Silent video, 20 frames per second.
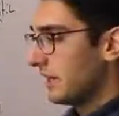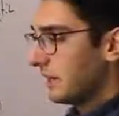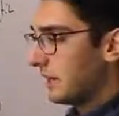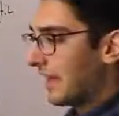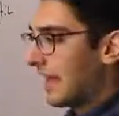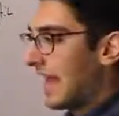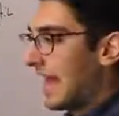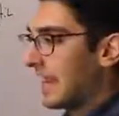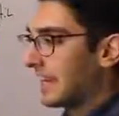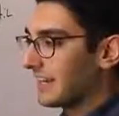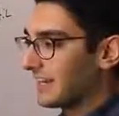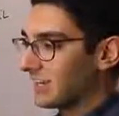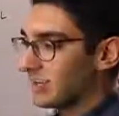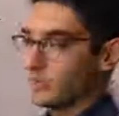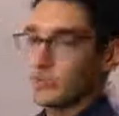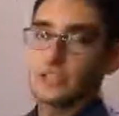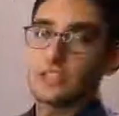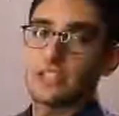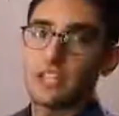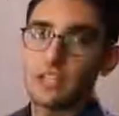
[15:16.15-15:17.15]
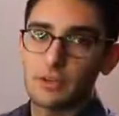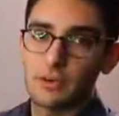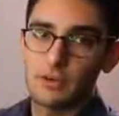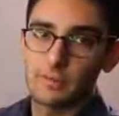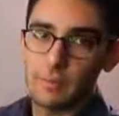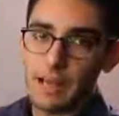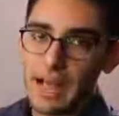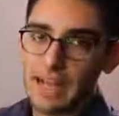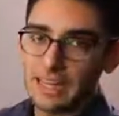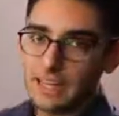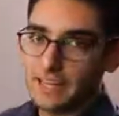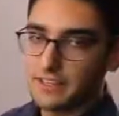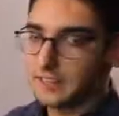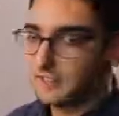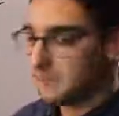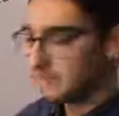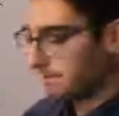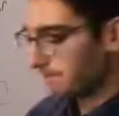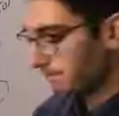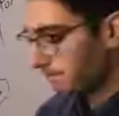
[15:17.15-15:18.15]
by adding new secret
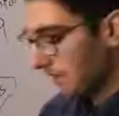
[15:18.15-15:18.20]
backends.